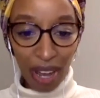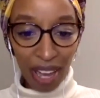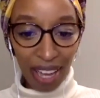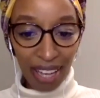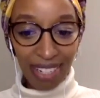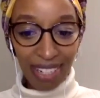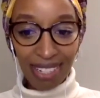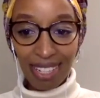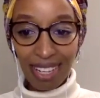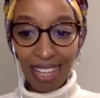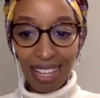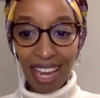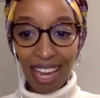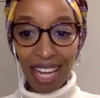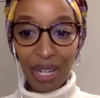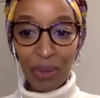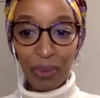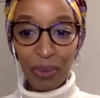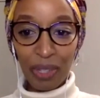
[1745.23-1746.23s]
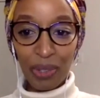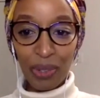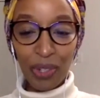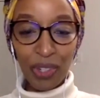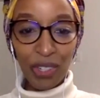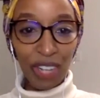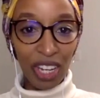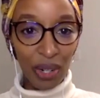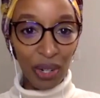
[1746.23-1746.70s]
If you're a brand
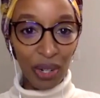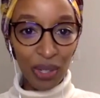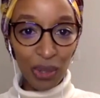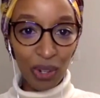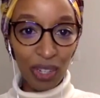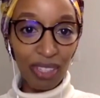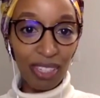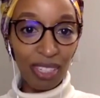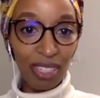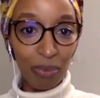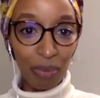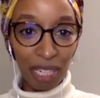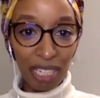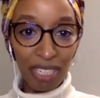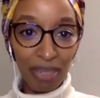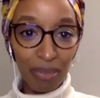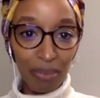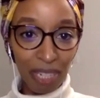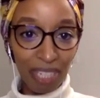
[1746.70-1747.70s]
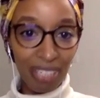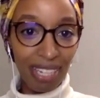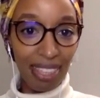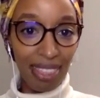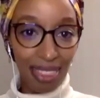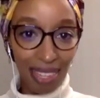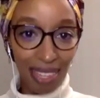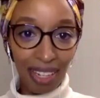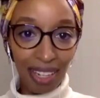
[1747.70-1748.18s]
and you want to share your story in this
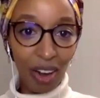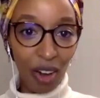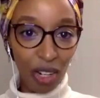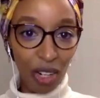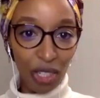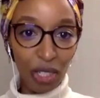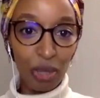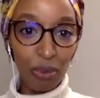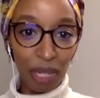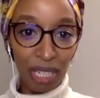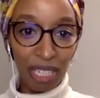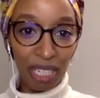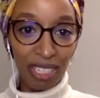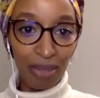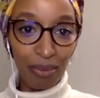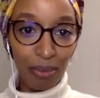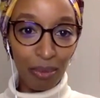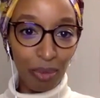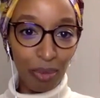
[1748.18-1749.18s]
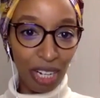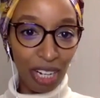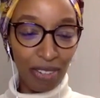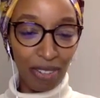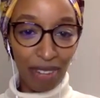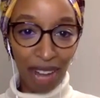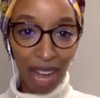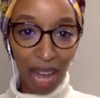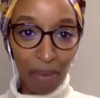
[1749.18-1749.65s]
medium, because I think audio medium,
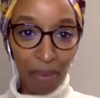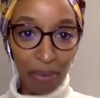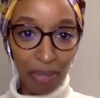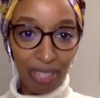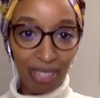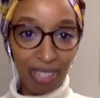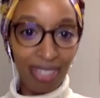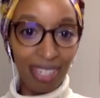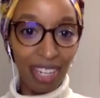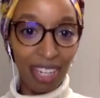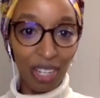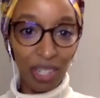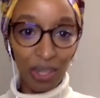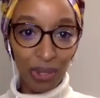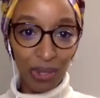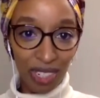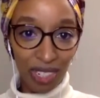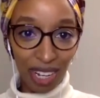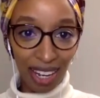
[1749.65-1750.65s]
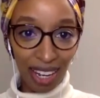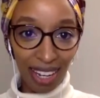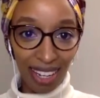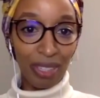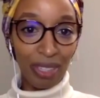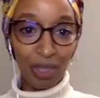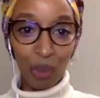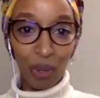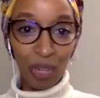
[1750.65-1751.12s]
whatever happens, is here to
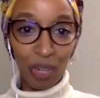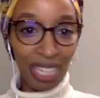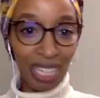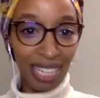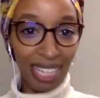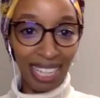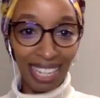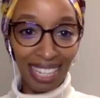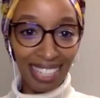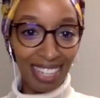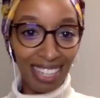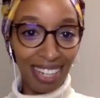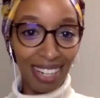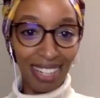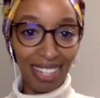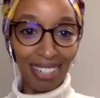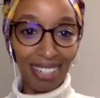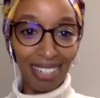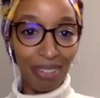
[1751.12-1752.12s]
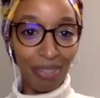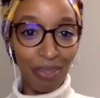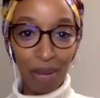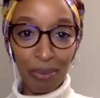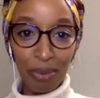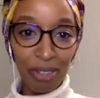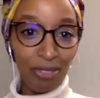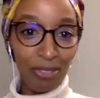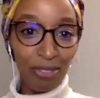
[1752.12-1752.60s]
stay. Storytelling has started
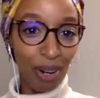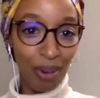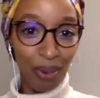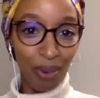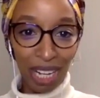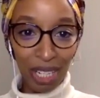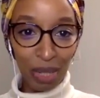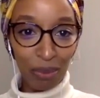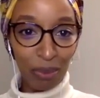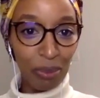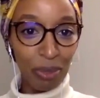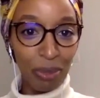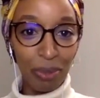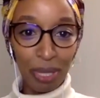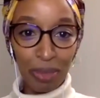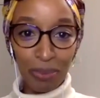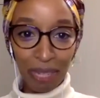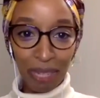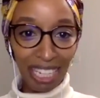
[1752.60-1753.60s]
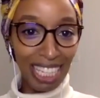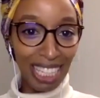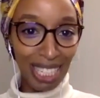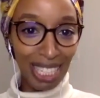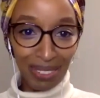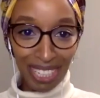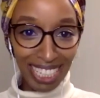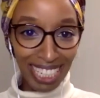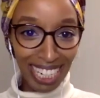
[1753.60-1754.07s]
way before radio. People were
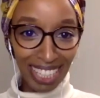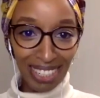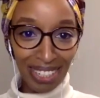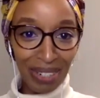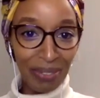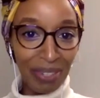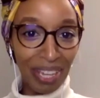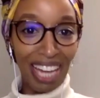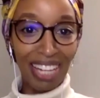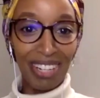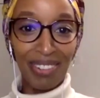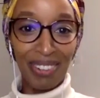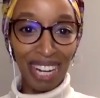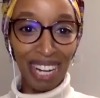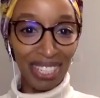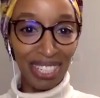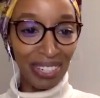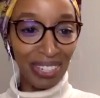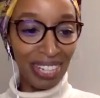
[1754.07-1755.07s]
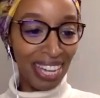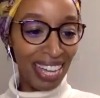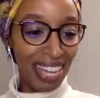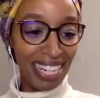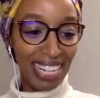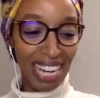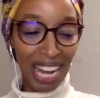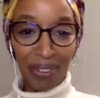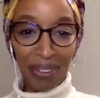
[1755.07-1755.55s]
speaking to each other. We had radio.
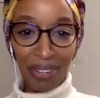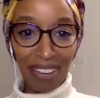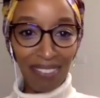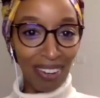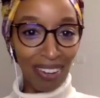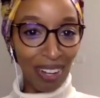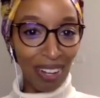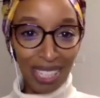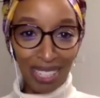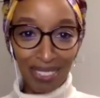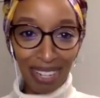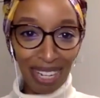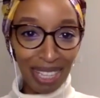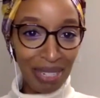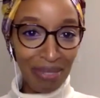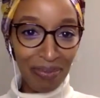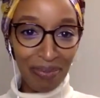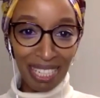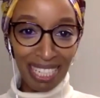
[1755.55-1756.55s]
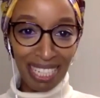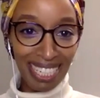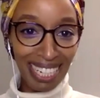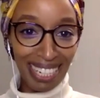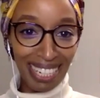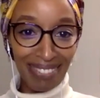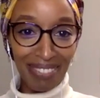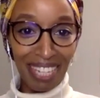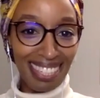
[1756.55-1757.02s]
Now we have lots of other
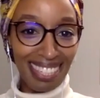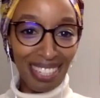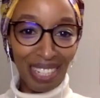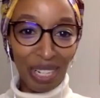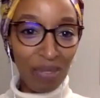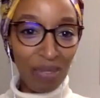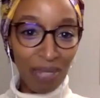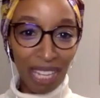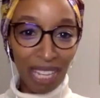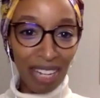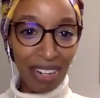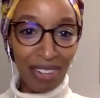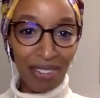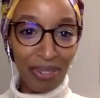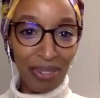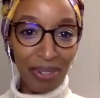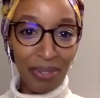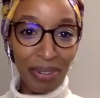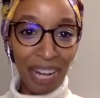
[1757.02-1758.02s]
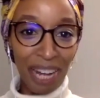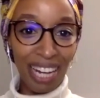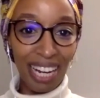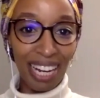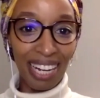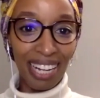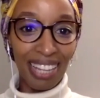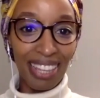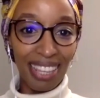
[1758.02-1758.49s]
media. It's going to be here for a
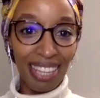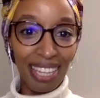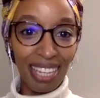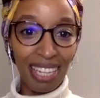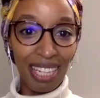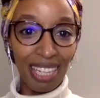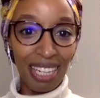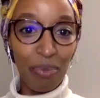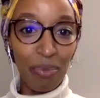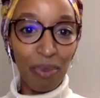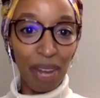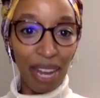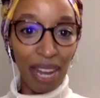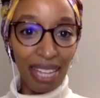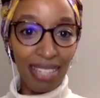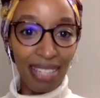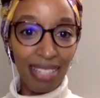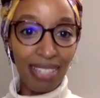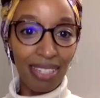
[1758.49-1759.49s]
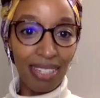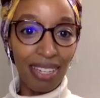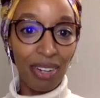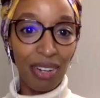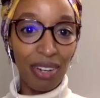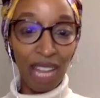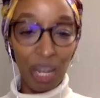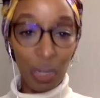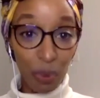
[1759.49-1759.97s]
while. And I think brands
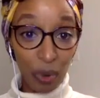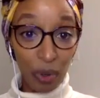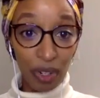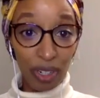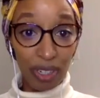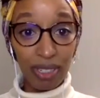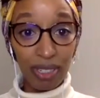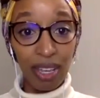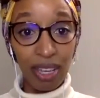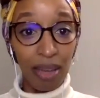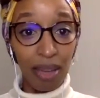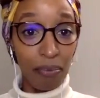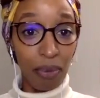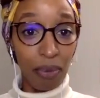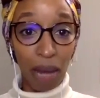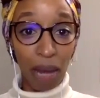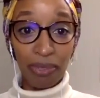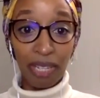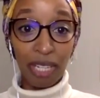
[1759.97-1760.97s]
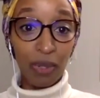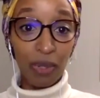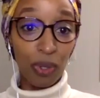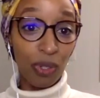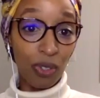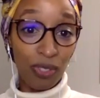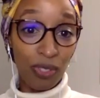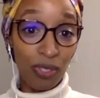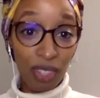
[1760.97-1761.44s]
and networks, perhaps
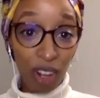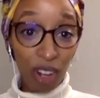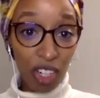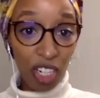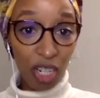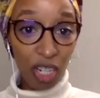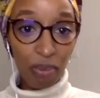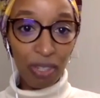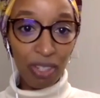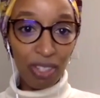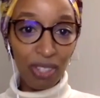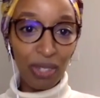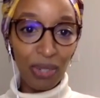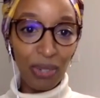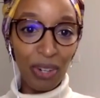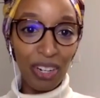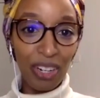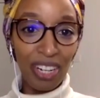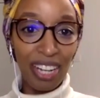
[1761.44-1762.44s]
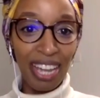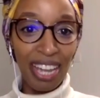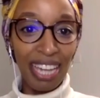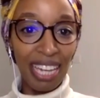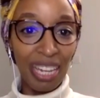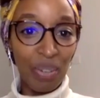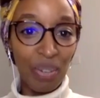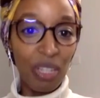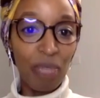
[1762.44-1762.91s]
networks of startups and so on,
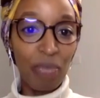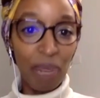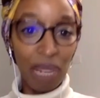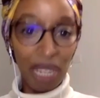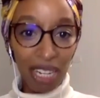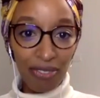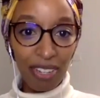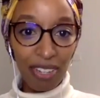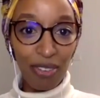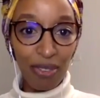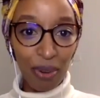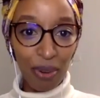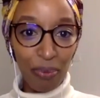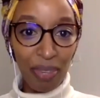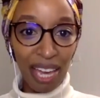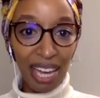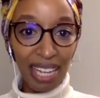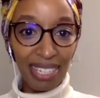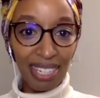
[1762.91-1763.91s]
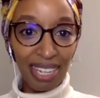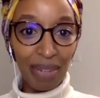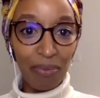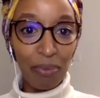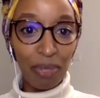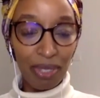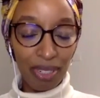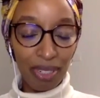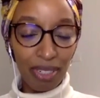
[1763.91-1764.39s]
can really benefit from that.
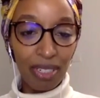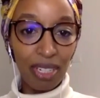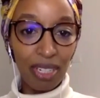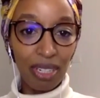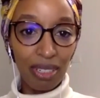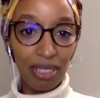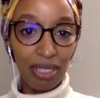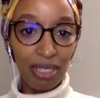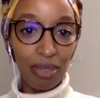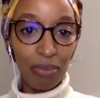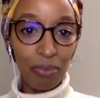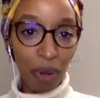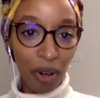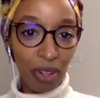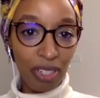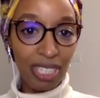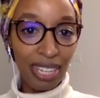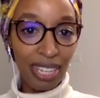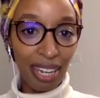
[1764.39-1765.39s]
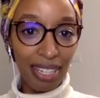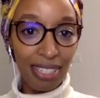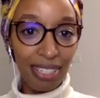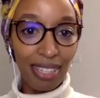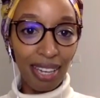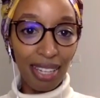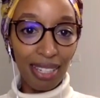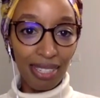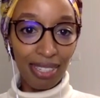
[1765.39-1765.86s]
And positioning the
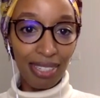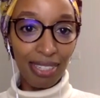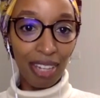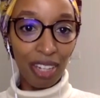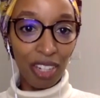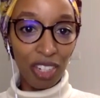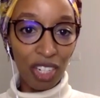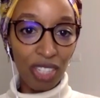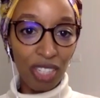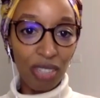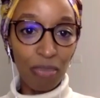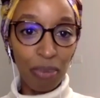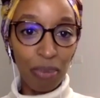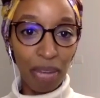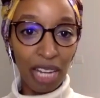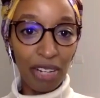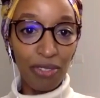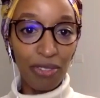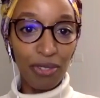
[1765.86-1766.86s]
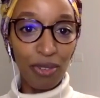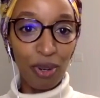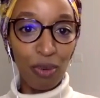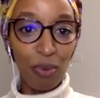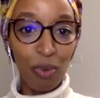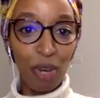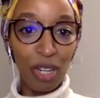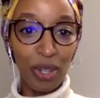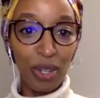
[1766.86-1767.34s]
podcast as such, as a
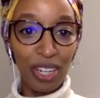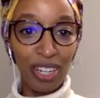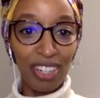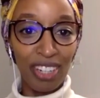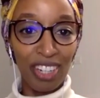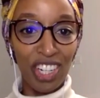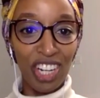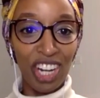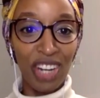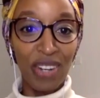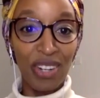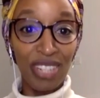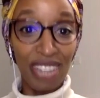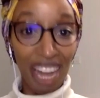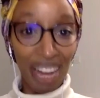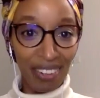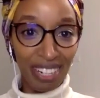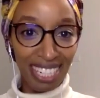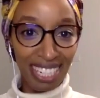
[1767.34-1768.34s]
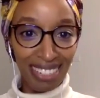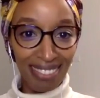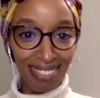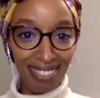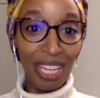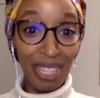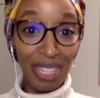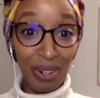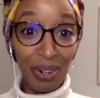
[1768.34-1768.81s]
platform where you can share your narrative
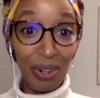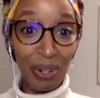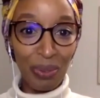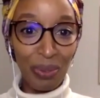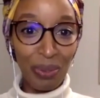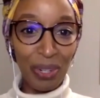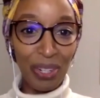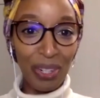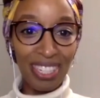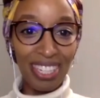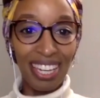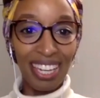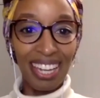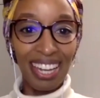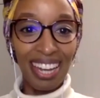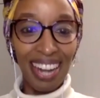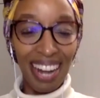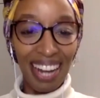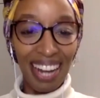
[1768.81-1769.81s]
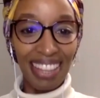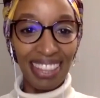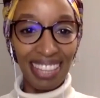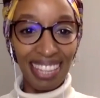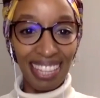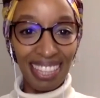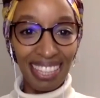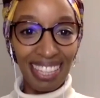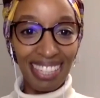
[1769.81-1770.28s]
in your own words, I
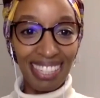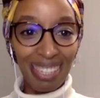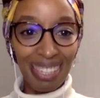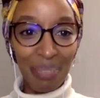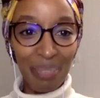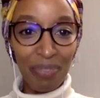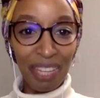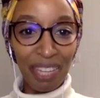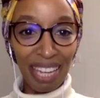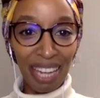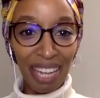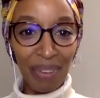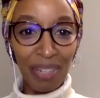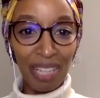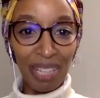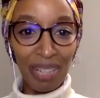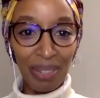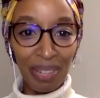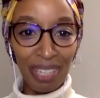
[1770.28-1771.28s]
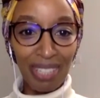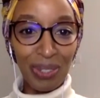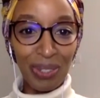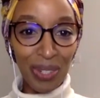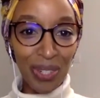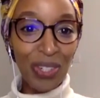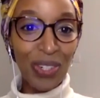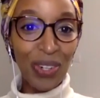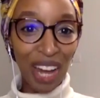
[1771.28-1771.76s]
think that's something I really like
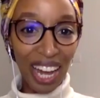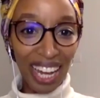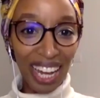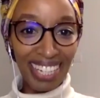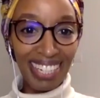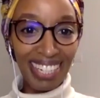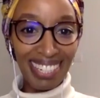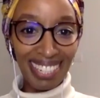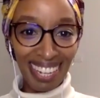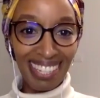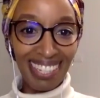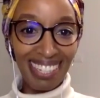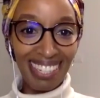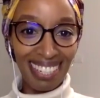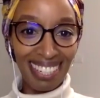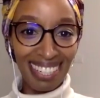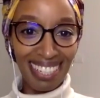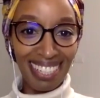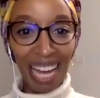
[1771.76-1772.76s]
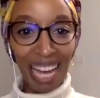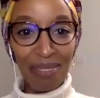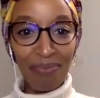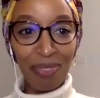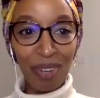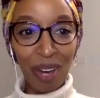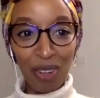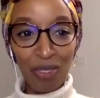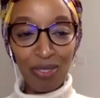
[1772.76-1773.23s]
to try and test, and
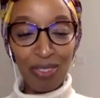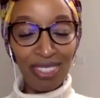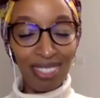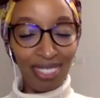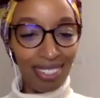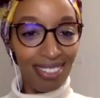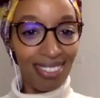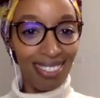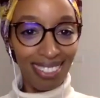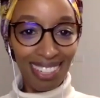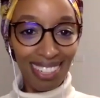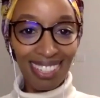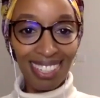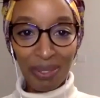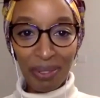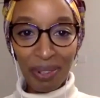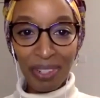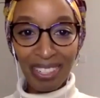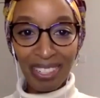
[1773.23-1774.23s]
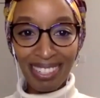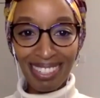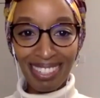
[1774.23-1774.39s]
I'm confident that it can work.